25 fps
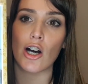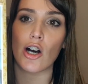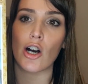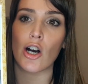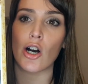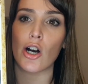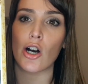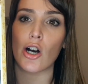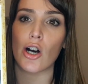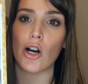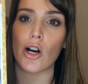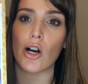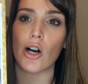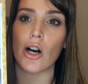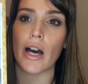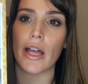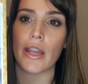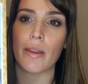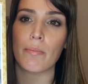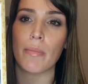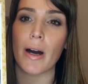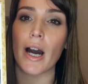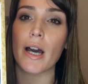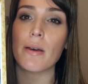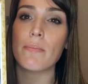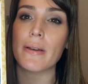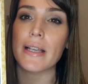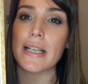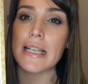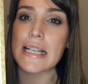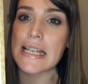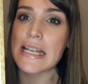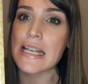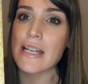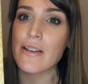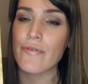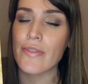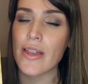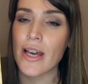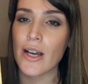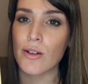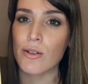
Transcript: are, I, I believe they're